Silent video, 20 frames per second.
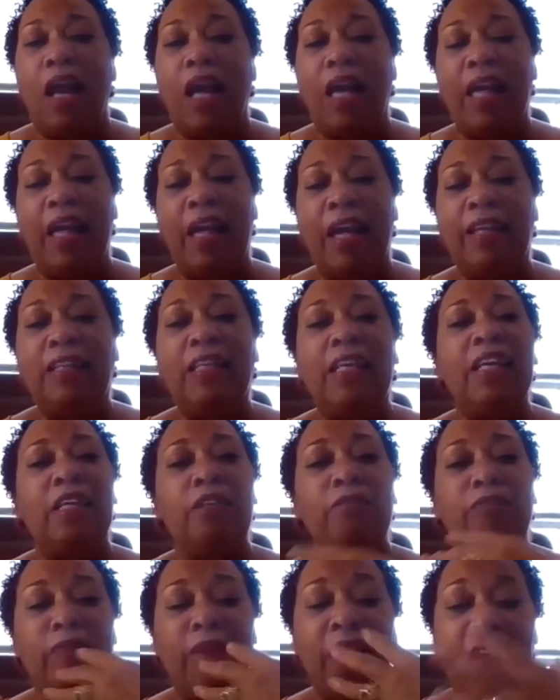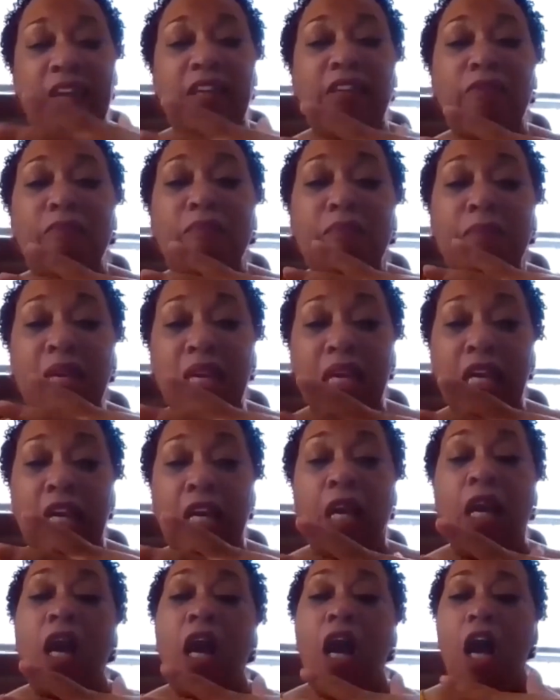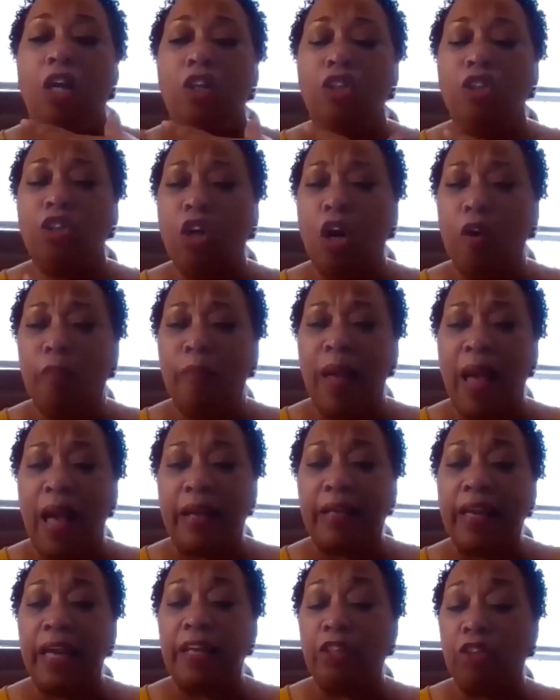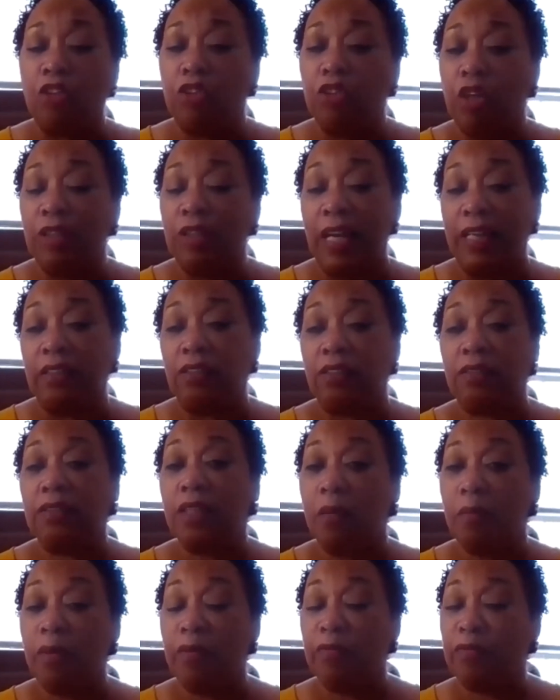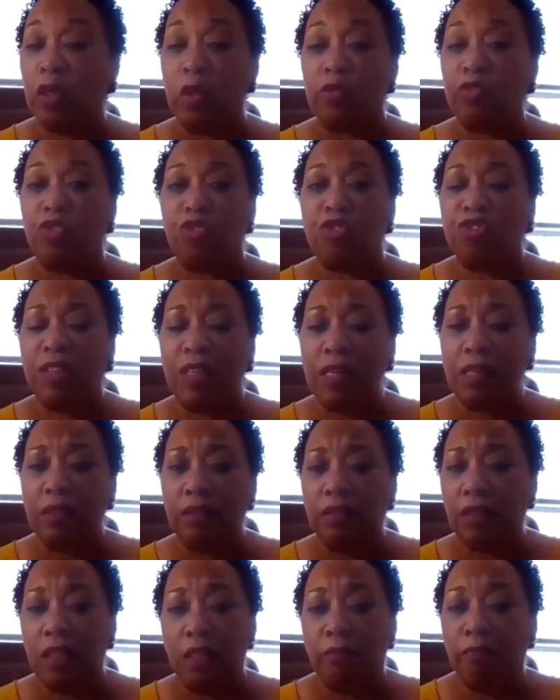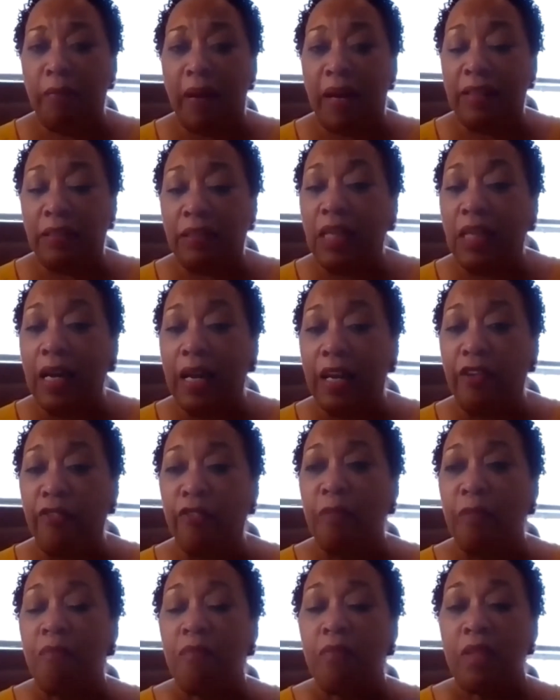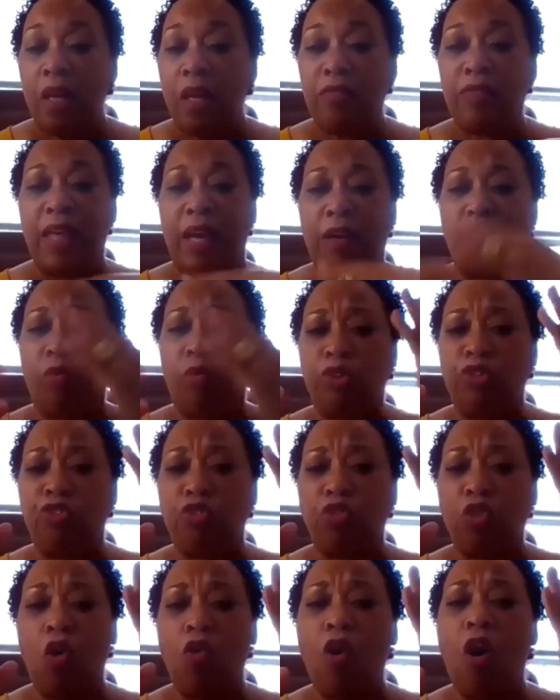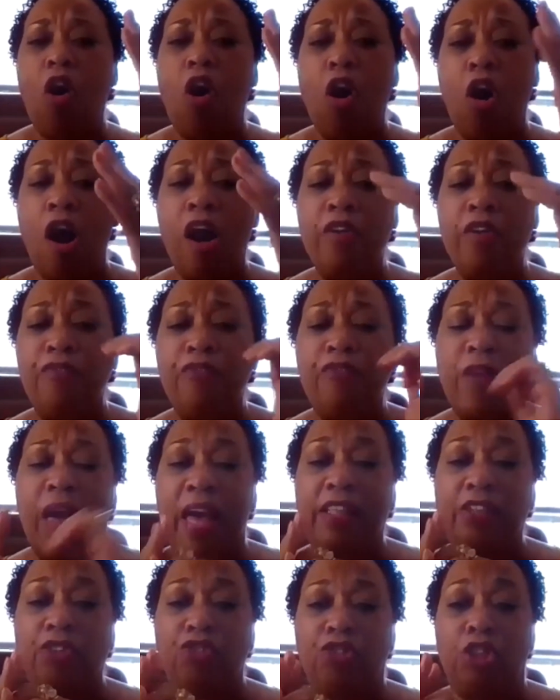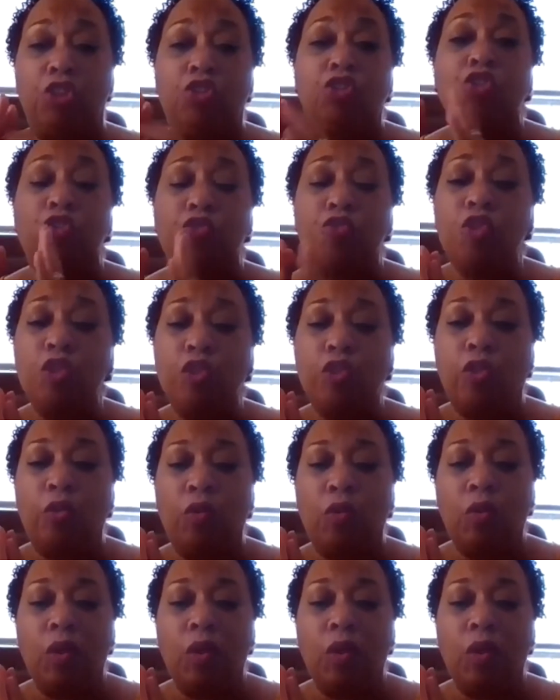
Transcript: And it made me go back and look at some of those things in my life that were so hard, fast, and true